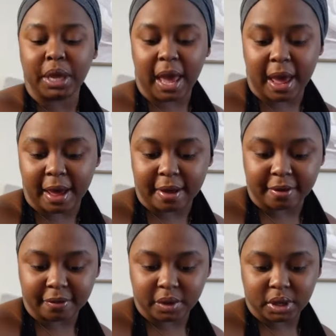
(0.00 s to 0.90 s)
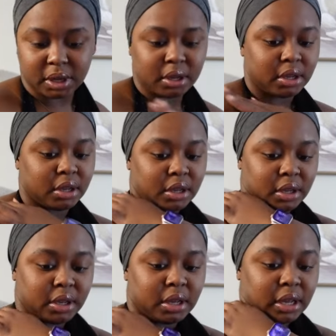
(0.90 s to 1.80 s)
have
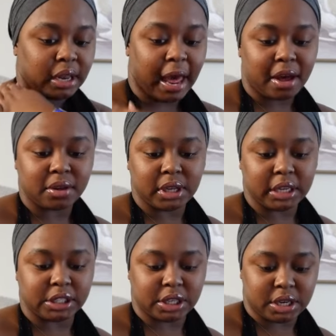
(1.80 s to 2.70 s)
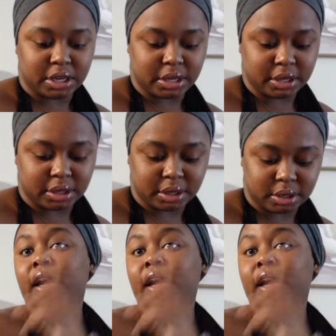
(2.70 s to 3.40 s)
a lot on the agenda.